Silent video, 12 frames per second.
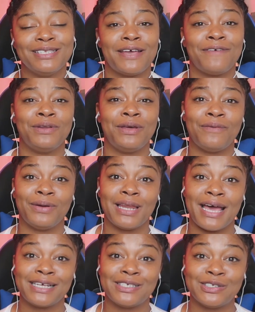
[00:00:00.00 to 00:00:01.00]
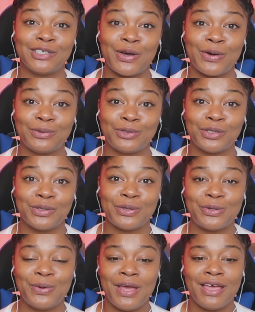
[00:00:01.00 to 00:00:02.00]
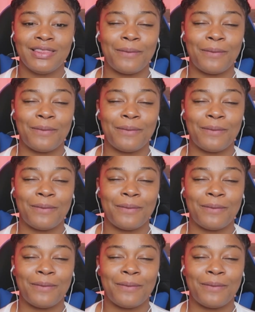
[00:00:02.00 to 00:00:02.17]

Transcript: Definitely a relaxing tone, too,